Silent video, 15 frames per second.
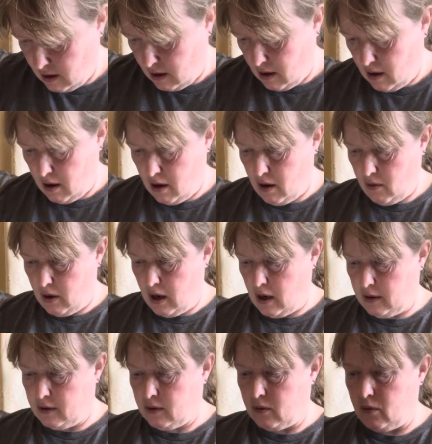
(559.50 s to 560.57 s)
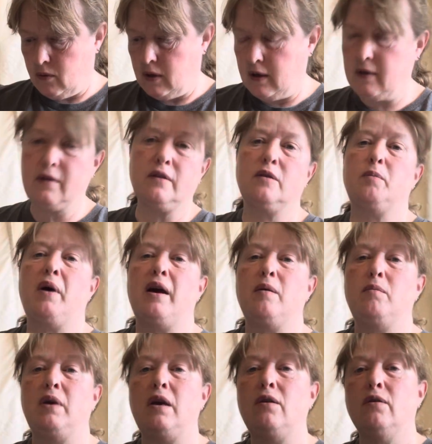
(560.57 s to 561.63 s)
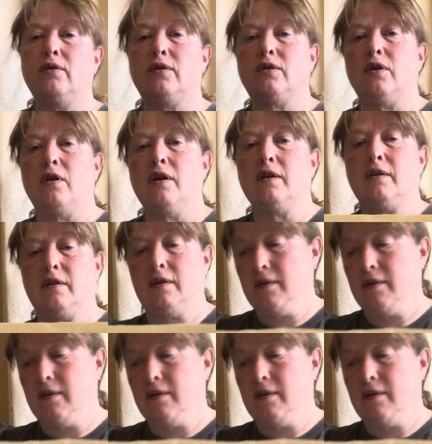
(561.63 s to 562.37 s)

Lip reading: All right, so this is my meager start